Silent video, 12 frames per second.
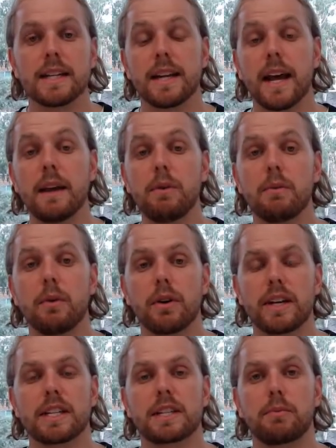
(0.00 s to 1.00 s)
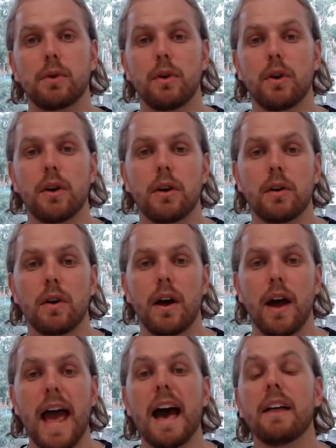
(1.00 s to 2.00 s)
Today, we want to explore
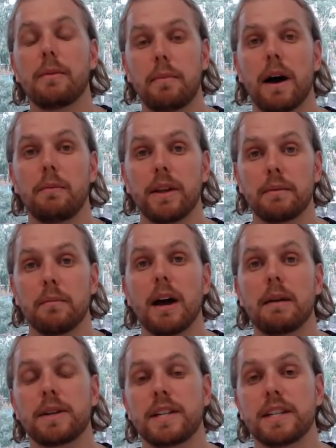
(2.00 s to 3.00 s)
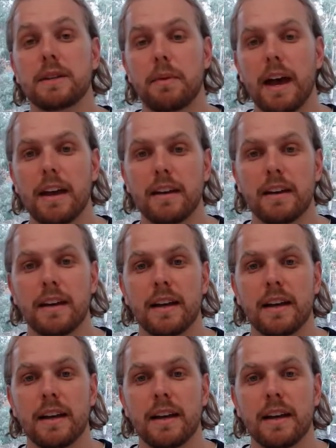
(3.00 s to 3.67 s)
how the public might participate